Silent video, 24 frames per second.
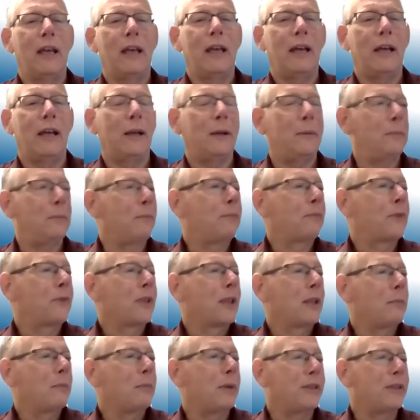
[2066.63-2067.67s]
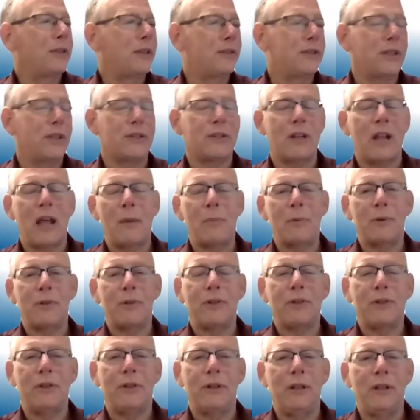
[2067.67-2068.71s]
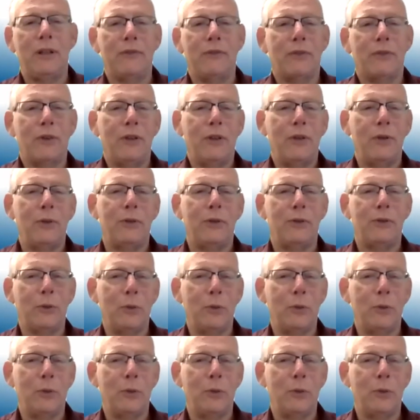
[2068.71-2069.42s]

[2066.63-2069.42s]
But this is an opportunity for you